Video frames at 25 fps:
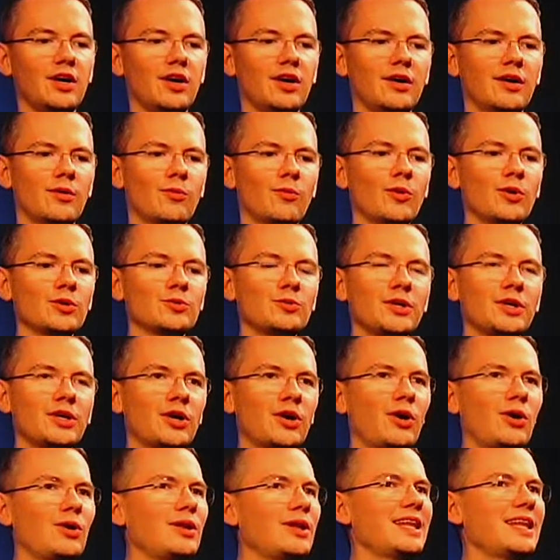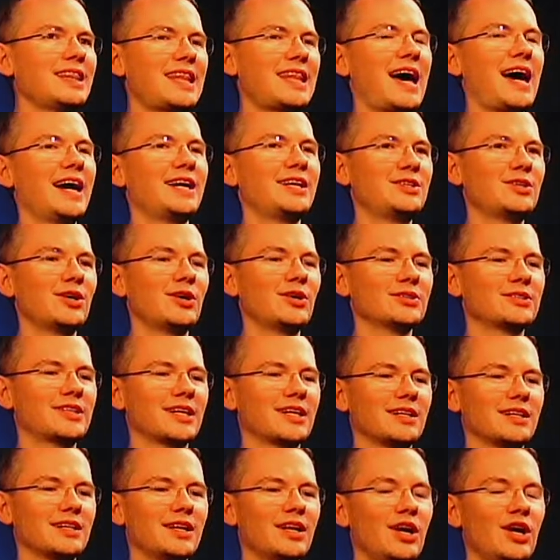what we call a line
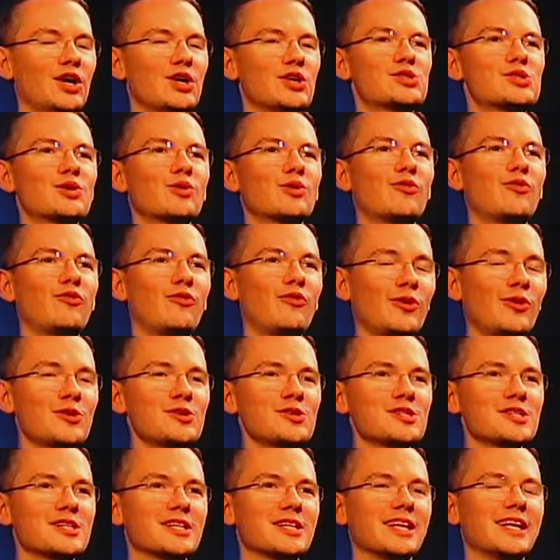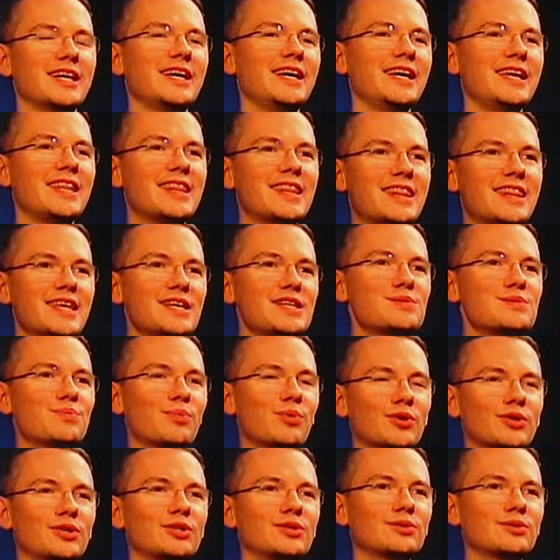total. So fortunately, in this
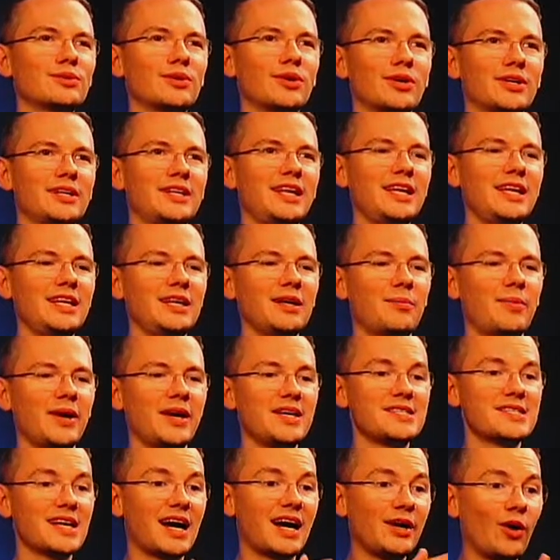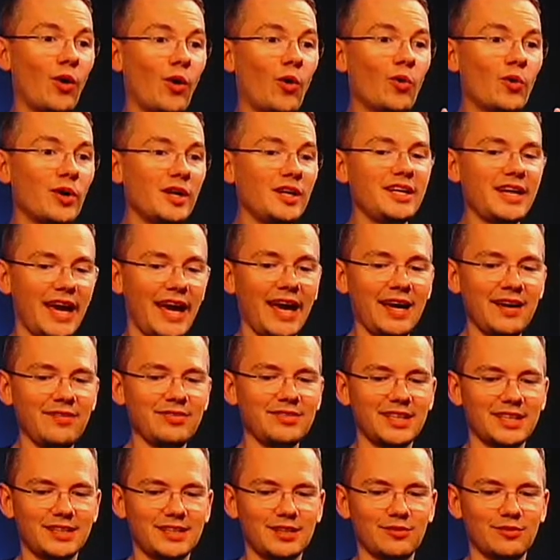particular database, I already have
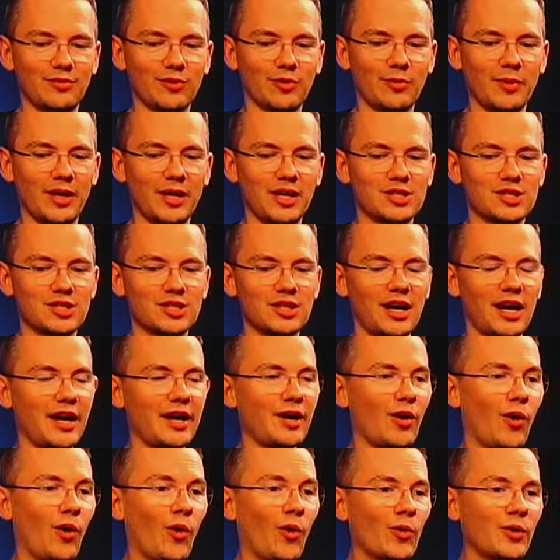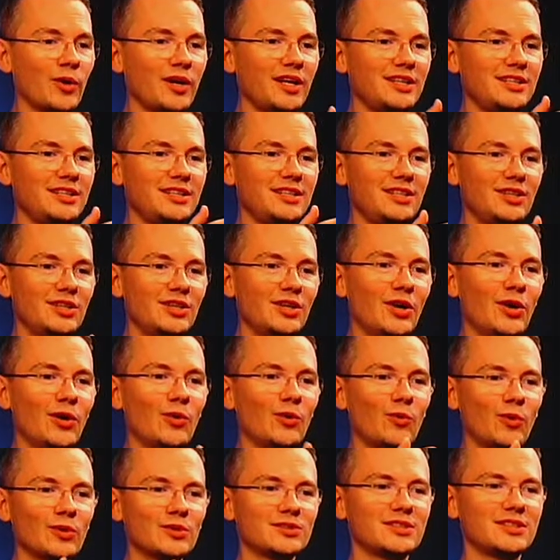that information. I already know
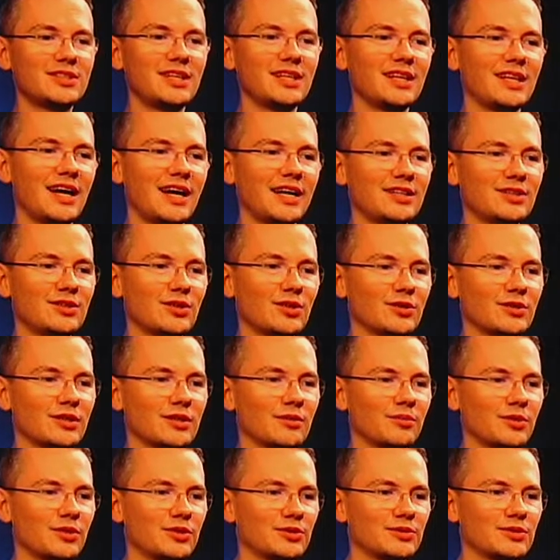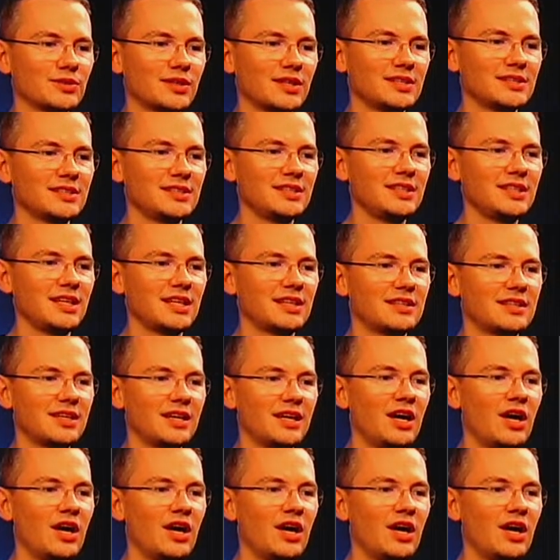what's the line total, because you can see that the